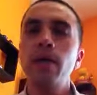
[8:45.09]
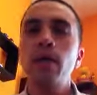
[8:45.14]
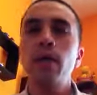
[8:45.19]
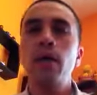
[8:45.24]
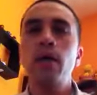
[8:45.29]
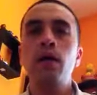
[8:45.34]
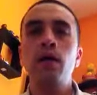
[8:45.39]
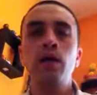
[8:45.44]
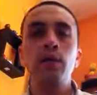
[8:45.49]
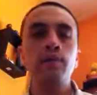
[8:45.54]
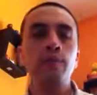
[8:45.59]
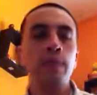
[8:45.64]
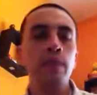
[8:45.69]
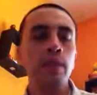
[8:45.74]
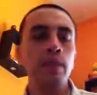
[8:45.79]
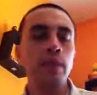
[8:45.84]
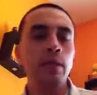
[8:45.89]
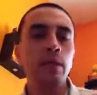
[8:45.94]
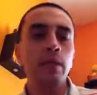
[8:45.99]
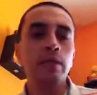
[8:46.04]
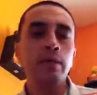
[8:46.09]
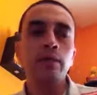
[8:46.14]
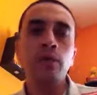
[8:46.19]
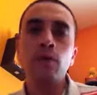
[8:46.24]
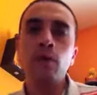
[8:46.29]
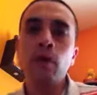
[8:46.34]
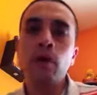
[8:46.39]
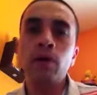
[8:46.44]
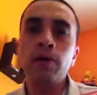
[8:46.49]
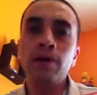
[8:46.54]

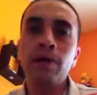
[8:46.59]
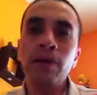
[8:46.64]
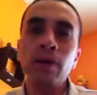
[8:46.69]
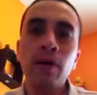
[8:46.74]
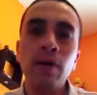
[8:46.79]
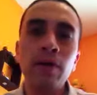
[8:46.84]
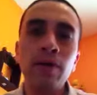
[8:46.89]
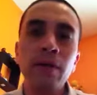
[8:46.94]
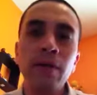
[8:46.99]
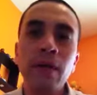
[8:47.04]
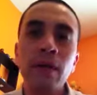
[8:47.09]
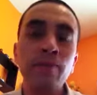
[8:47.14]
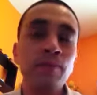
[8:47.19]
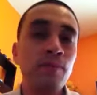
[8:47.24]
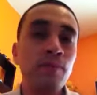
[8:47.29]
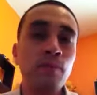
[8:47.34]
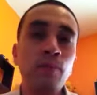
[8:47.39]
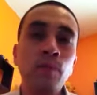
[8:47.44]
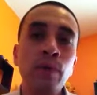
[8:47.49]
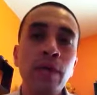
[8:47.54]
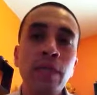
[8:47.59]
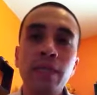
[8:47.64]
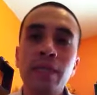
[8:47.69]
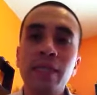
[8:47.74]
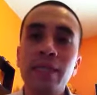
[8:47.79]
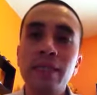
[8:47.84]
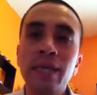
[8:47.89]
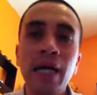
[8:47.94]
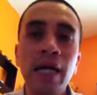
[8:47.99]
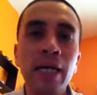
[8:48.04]
So all in all, I'm really
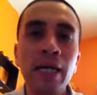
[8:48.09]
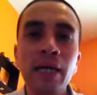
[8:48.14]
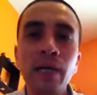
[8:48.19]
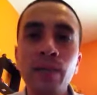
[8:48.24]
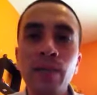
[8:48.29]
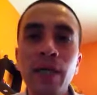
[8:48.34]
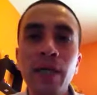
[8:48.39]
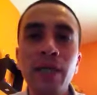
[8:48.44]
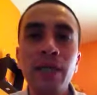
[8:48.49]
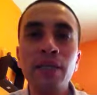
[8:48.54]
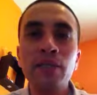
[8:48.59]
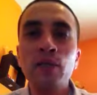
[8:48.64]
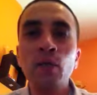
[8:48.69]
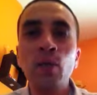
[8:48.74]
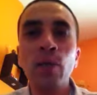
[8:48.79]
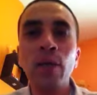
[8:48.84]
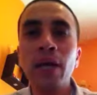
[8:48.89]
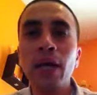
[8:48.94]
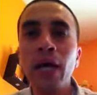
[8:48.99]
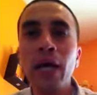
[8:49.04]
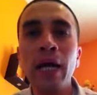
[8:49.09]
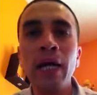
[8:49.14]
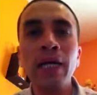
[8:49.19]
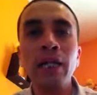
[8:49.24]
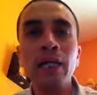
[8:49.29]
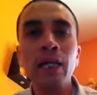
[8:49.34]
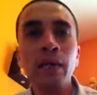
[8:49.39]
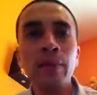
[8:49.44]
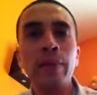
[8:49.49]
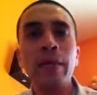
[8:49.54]
excited about the toy
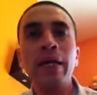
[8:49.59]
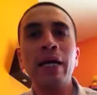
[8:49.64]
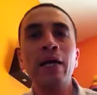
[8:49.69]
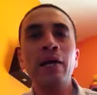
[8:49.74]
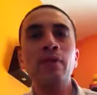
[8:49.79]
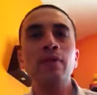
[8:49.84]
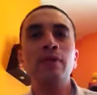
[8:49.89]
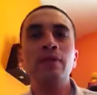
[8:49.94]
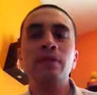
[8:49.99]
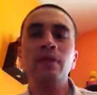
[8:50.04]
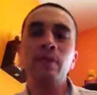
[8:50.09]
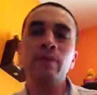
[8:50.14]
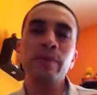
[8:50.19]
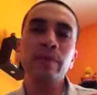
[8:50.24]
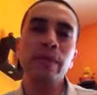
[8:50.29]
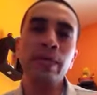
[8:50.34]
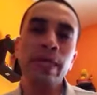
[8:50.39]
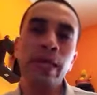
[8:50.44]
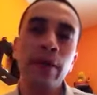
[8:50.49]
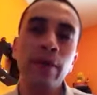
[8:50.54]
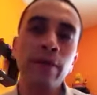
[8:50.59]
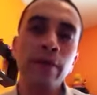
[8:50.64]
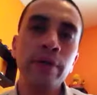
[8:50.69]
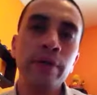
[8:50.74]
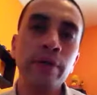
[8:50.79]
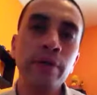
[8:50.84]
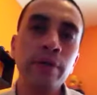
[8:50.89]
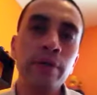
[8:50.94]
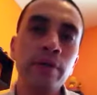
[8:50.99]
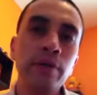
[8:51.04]
line coming out. Some of the
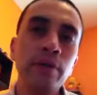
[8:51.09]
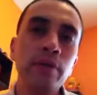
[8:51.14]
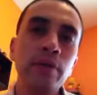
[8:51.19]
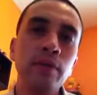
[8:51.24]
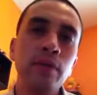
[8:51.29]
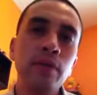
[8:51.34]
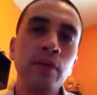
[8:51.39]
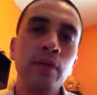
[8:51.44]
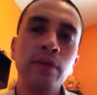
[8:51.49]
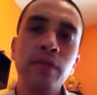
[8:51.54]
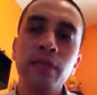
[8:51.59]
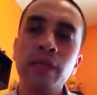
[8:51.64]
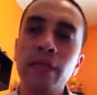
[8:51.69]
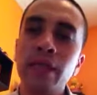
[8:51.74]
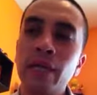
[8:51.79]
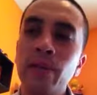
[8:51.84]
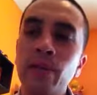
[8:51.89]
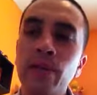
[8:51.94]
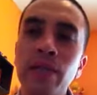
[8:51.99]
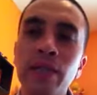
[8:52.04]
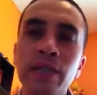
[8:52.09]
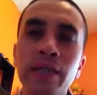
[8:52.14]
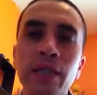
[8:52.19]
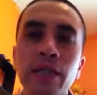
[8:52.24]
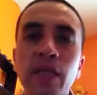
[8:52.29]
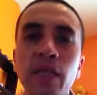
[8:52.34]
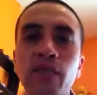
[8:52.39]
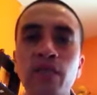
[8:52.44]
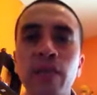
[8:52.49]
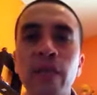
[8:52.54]
characters or celebrities
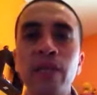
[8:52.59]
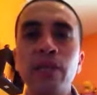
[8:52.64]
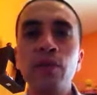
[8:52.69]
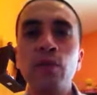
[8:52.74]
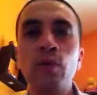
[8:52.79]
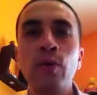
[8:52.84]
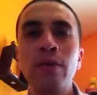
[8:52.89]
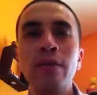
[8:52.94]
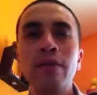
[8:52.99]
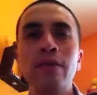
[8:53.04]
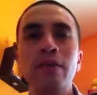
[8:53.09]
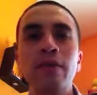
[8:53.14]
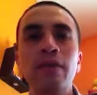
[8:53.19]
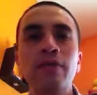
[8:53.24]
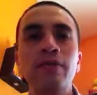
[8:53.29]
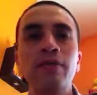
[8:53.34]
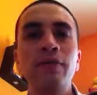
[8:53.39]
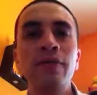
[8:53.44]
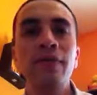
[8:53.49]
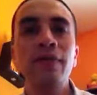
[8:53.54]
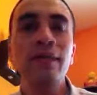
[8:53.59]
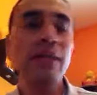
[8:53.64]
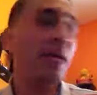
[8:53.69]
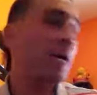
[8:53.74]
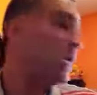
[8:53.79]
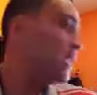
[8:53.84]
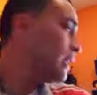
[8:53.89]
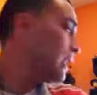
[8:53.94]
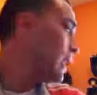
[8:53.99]
that they've made toys of, not